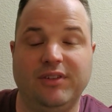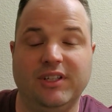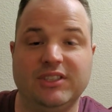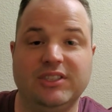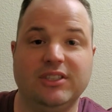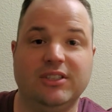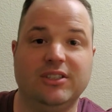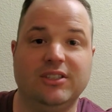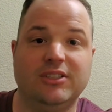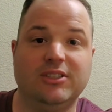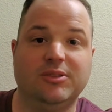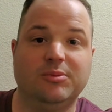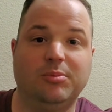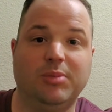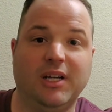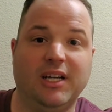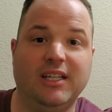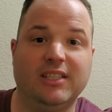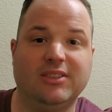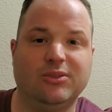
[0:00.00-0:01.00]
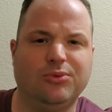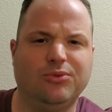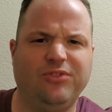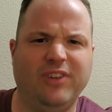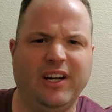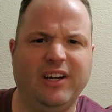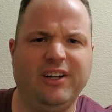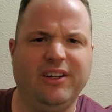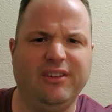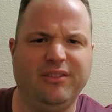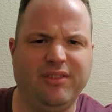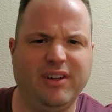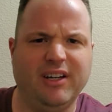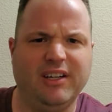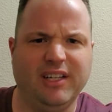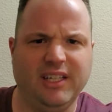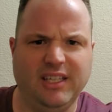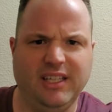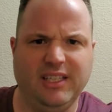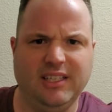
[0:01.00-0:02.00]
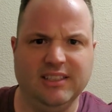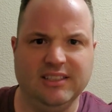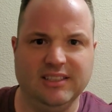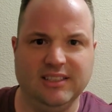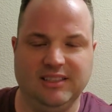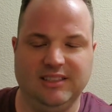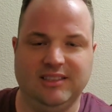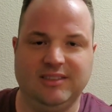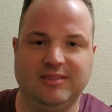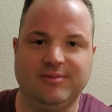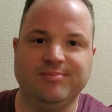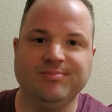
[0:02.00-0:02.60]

visitors' bus very, very easy.